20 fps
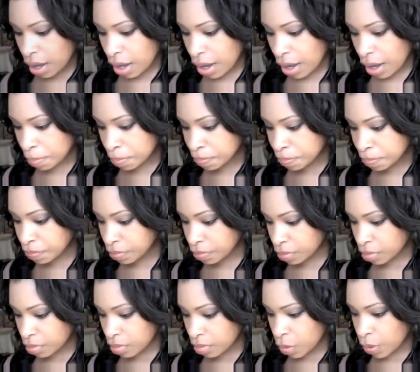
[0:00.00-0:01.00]

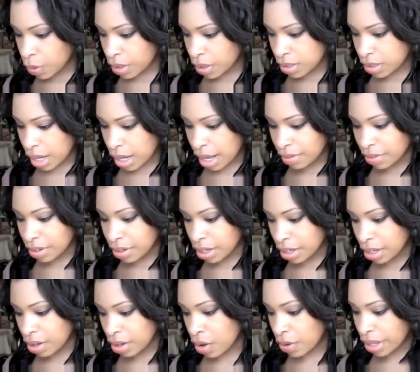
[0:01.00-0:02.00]
Um, what else do I have in
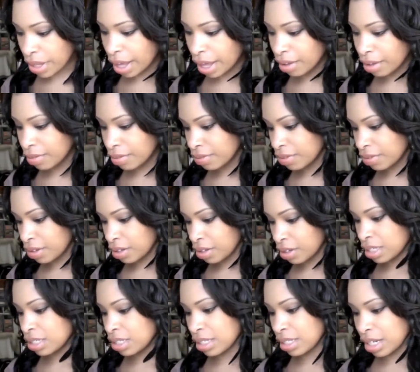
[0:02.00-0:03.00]
here? Oh yeah,
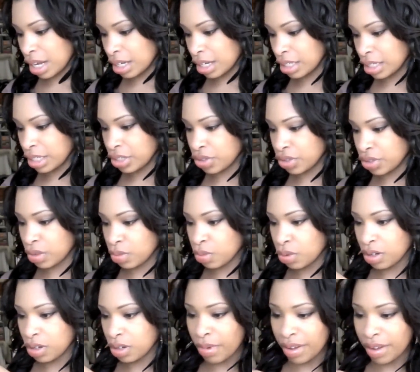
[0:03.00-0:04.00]
this is like literally
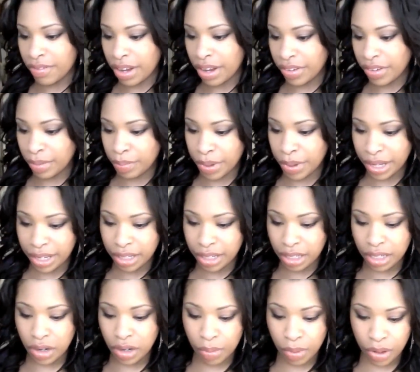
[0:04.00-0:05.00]
one of my favourite pink
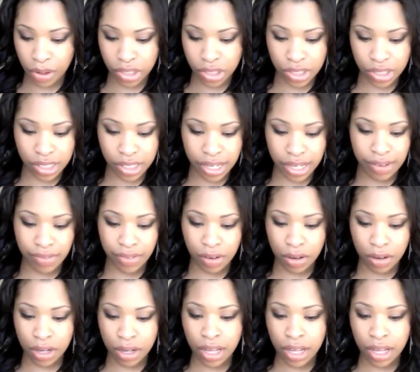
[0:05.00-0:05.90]
nail polishes ever.